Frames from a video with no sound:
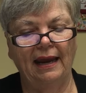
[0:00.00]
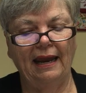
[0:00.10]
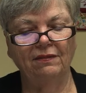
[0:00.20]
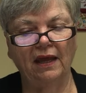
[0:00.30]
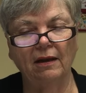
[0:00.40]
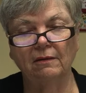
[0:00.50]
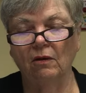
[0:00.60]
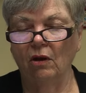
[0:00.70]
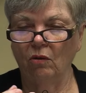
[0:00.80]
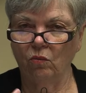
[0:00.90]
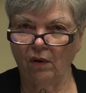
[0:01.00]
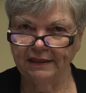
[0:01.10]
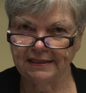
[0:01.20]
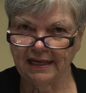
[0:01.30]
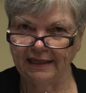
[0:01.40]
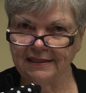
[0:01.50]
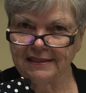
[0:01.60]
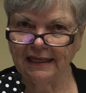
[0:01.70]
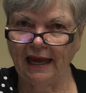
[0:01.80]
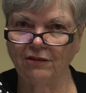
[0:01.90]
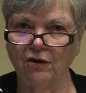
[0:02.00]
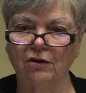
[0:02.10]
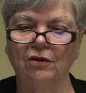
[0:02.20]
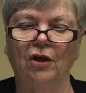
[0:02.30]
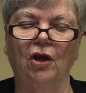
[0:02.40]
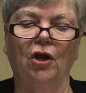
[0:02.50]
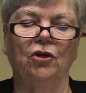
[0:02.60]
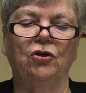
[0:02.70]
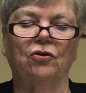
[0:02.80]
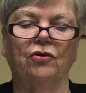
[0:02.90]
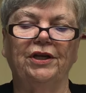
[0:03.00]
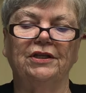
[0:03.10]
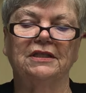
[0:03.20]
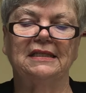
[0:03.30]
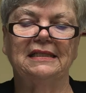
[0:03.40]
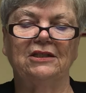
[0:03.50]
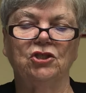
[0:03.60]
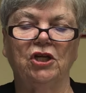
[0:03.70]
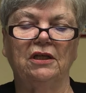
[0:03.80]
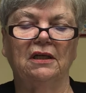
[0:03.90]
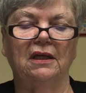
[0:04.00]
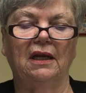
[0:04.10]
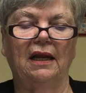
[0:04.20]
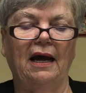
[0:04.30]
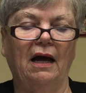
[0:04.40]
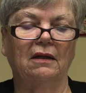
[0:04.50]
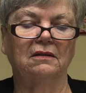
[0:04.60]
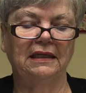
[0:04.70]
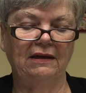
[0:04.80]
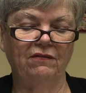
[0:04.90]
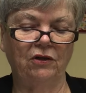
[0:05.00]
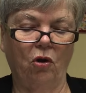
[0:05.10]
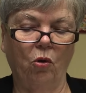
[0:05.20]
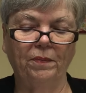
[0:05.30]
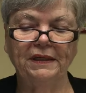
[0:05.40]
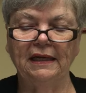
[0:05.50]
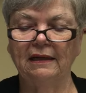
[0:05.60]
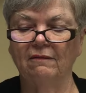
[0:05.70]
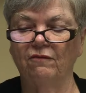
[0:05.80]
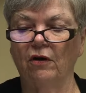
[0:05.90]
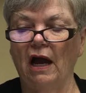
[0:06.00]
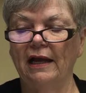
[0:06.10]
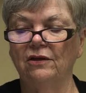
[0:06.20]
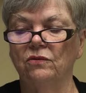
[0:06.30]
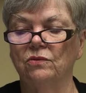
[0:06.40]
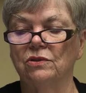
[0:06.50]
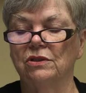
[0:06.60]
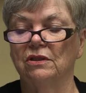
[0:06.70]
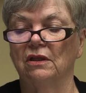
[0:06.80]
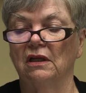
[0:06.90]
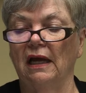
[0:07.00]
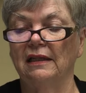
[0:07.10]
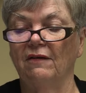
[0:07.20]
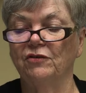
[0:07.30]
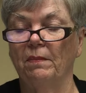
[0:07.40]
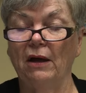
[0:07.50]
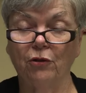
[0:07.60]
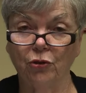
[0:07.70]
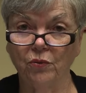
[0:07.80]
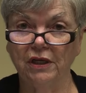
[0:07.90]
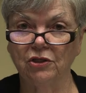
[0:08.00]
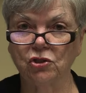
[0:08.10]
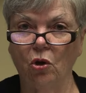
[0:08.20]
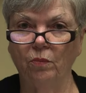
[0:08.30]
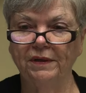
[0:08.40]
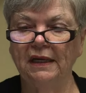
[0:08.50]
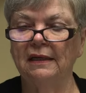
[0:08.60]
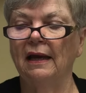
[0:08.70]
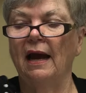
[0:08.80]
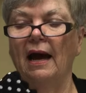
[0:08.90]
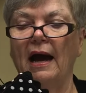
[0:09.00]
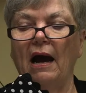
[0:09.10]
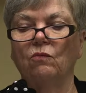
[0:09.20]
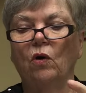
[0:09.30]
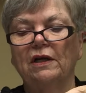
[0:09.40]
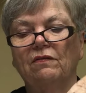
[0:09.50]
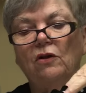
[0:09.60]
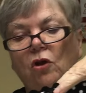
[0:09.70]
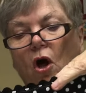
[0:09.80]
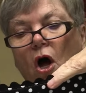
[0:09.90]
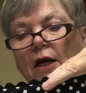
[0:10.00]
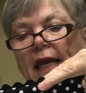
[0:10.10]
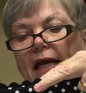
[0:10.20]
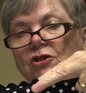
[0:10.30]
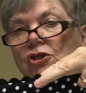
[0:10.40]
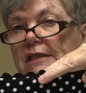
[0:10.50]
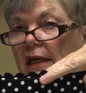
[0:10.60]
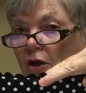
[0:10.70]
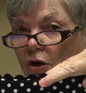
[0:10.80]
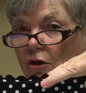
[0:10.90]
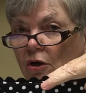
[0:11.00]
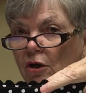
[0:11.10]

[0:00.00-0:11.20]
And then right sides together, you're going to stitch it, leave an opening for, I left about a 3-inch opening on one of the long edges here